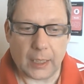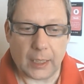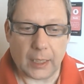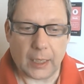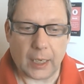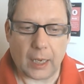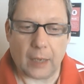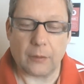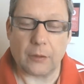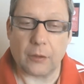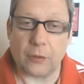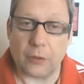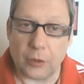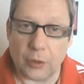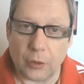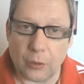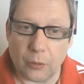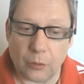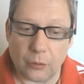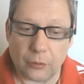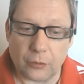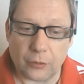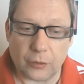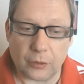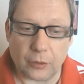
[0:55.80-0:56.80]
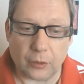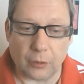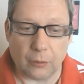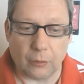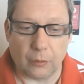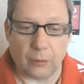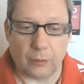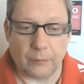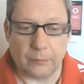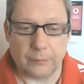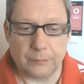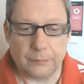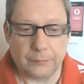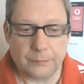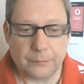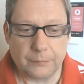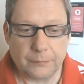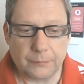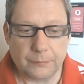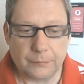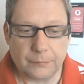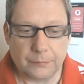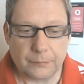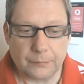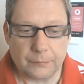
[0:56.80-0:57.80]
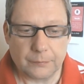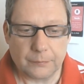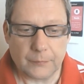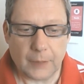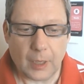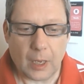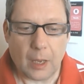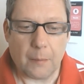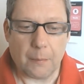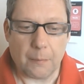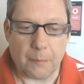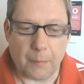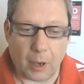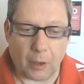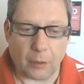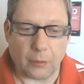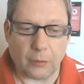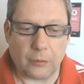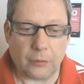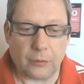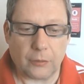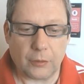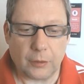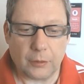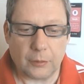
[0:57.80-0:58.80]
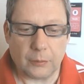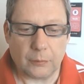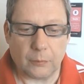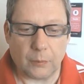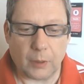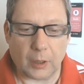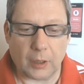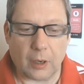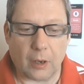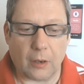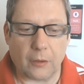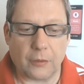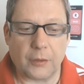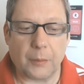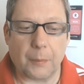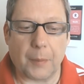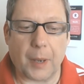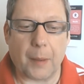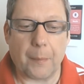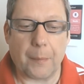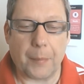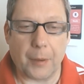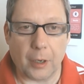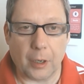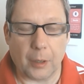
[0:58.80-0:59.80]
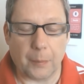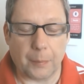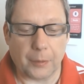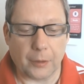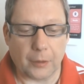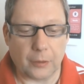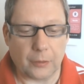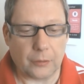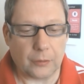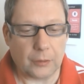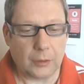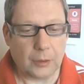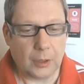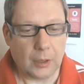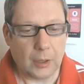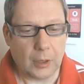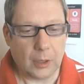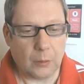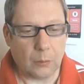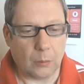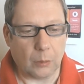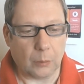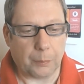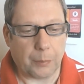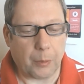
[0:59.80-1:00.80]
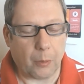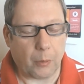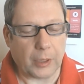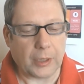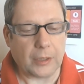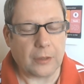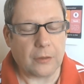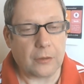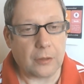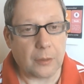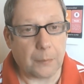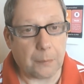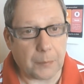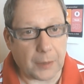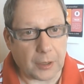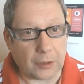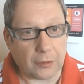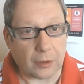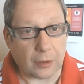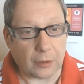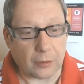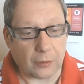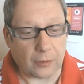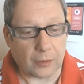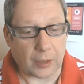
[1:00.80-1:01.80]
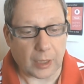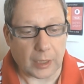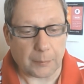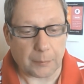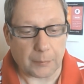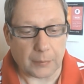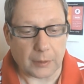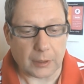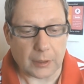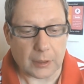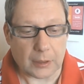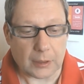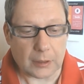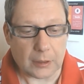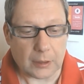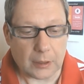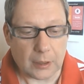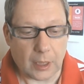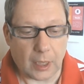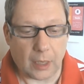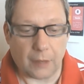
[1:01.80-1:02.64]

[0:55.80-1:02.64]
How does yours score? Most, when asked about purpose, will point to mission statements.